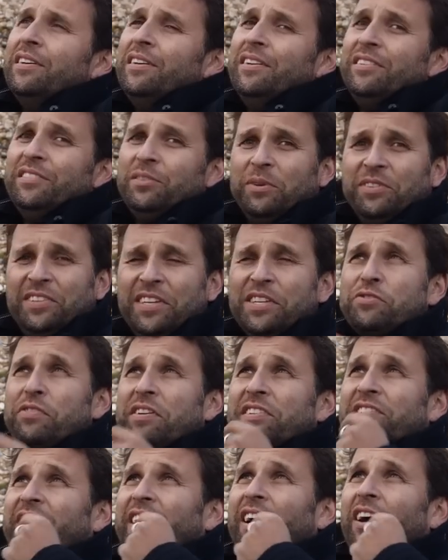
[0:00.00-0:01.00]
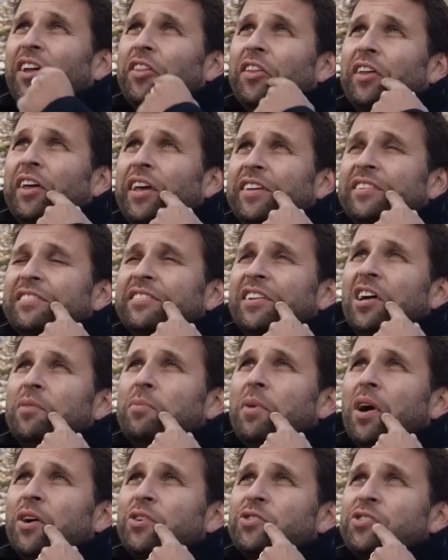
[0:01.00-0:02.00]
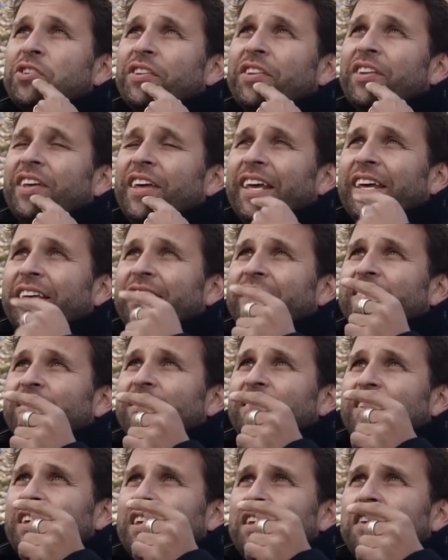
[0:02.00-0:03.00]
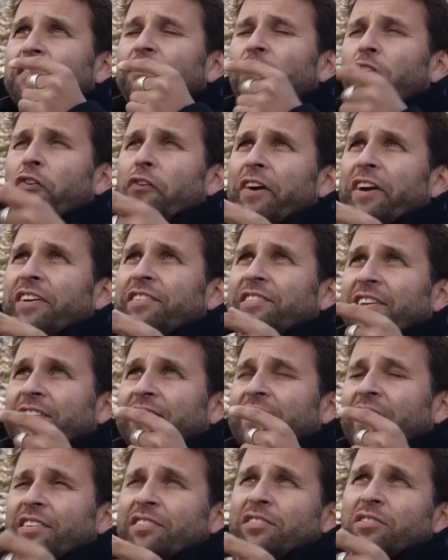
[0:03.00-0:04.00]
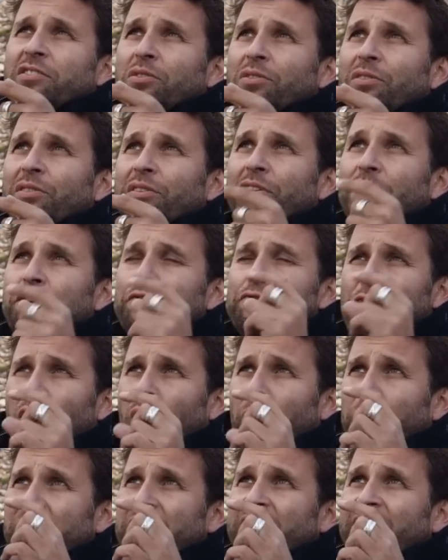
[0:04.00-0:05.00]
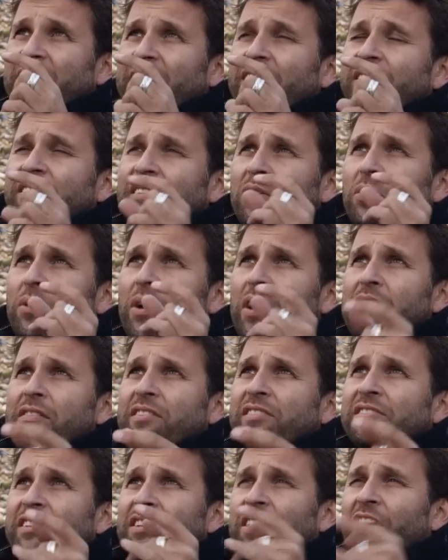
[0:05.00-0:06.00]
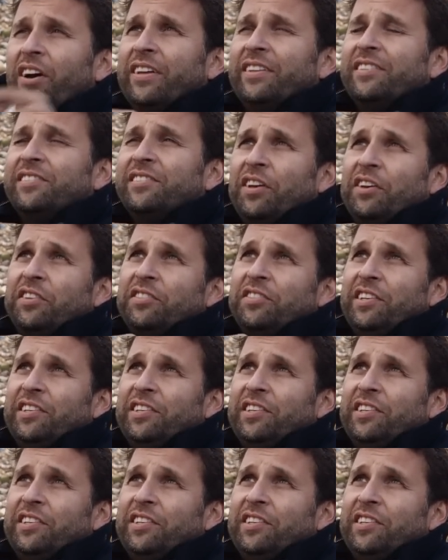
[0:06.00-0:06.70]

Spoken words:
So what's interesting on the slow motion is the 480 doesn't crop the sensor, whereas the 960